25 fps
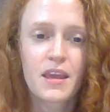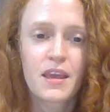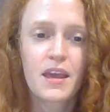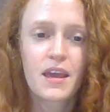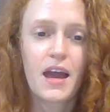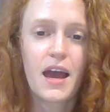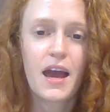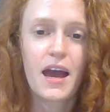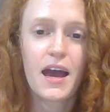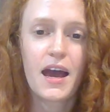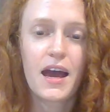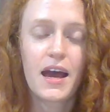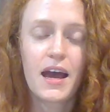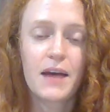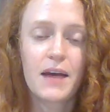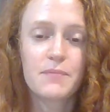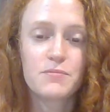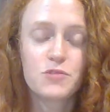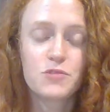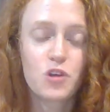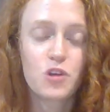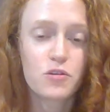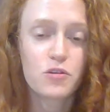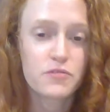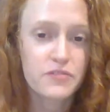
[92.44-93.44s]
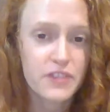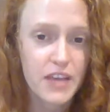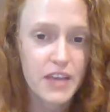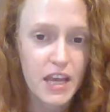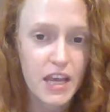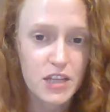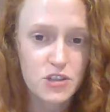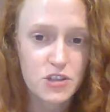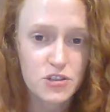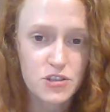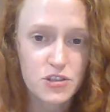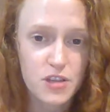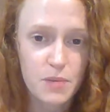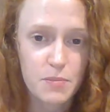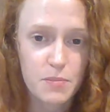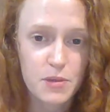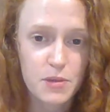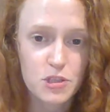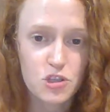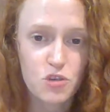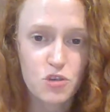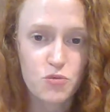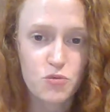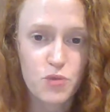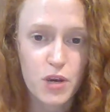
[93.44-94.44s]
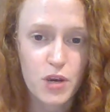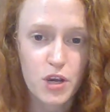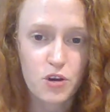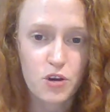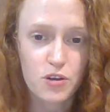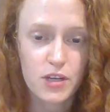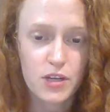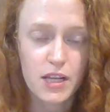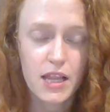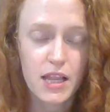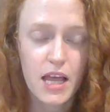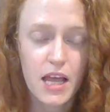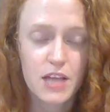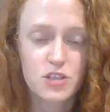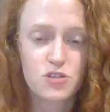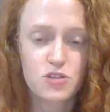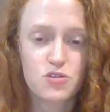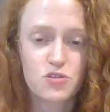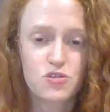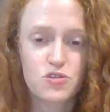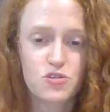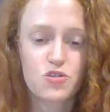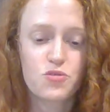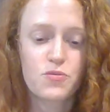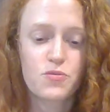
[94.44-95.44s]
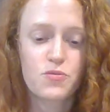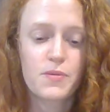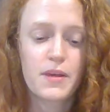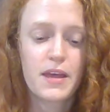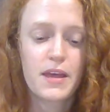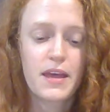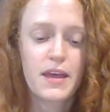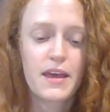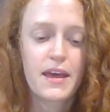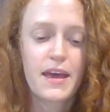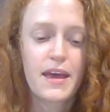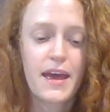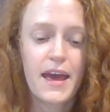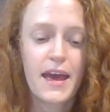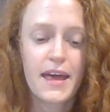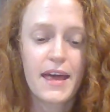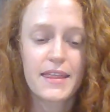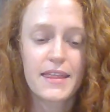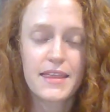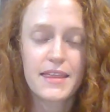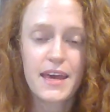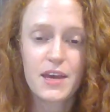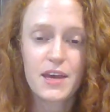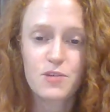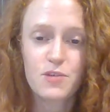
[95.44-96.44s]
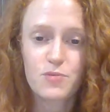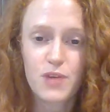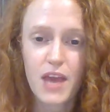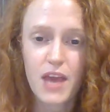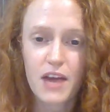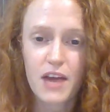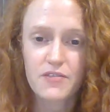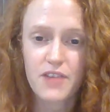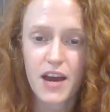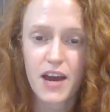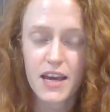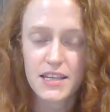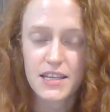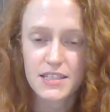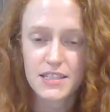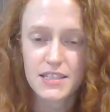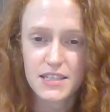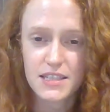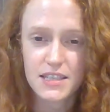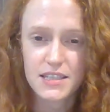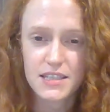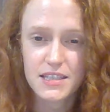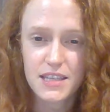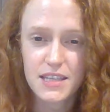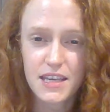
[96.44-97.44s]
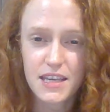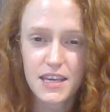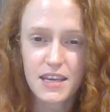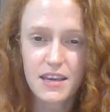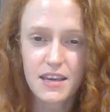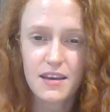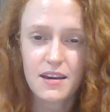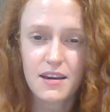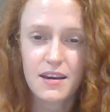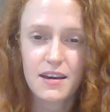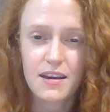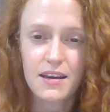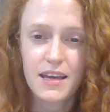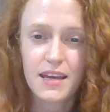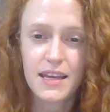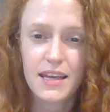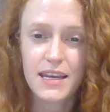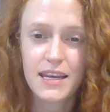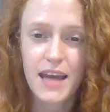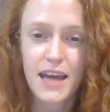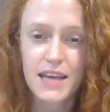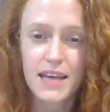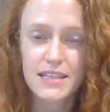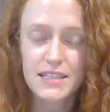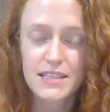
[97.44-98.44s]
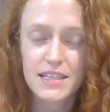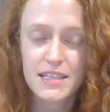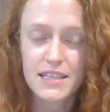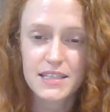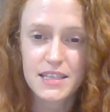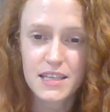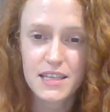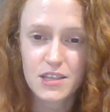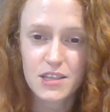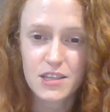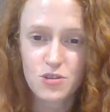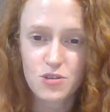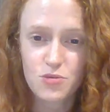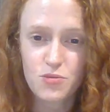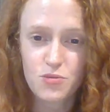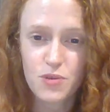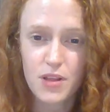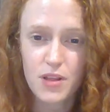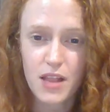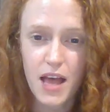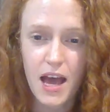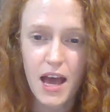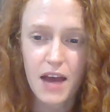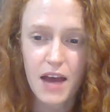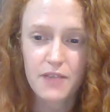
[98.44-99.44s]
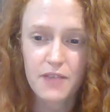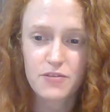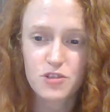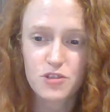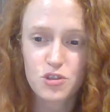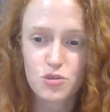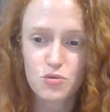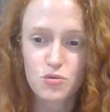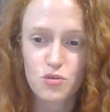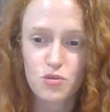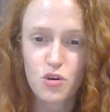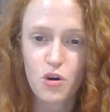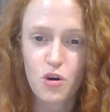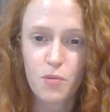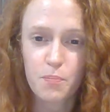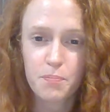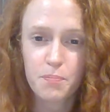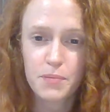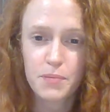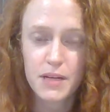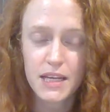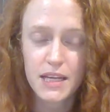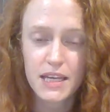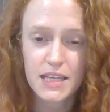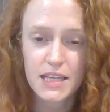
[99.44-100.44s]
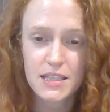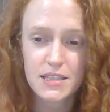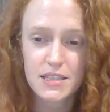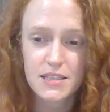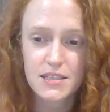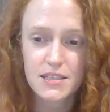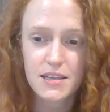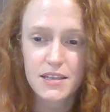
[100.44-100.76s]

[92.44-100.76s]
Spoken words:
Don't forget to submit your work on ClassDojo. And then we have ICT. In ICT, you will have to complete